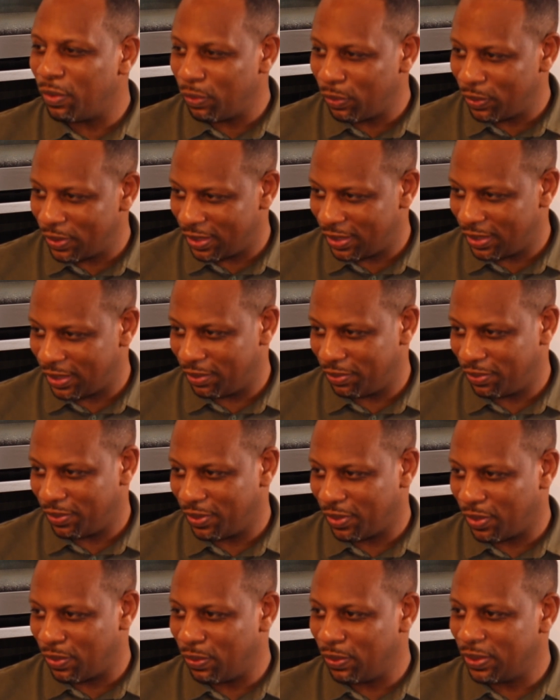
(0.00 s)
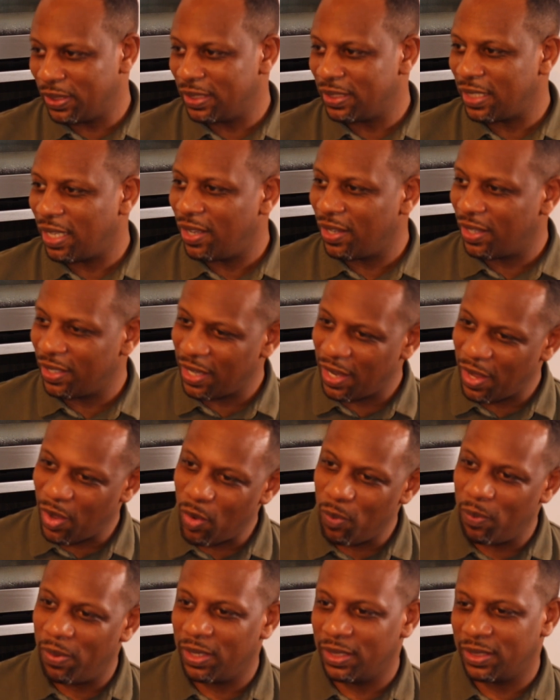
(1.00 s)
causes for mm. causes that are going to
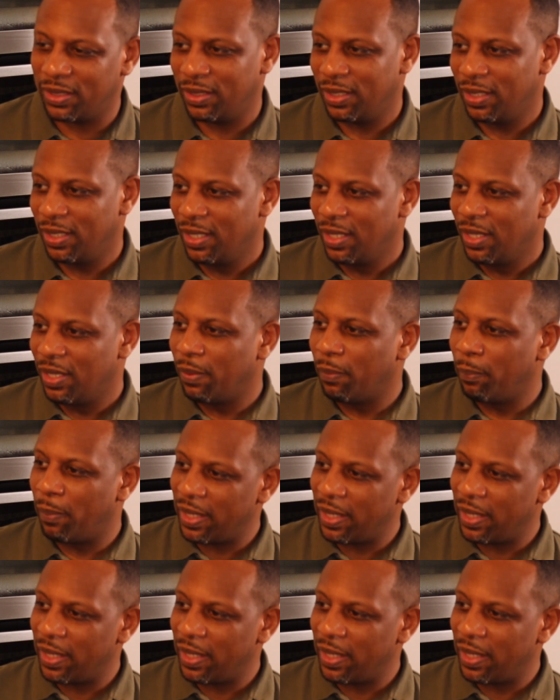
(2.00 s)
help us yeah.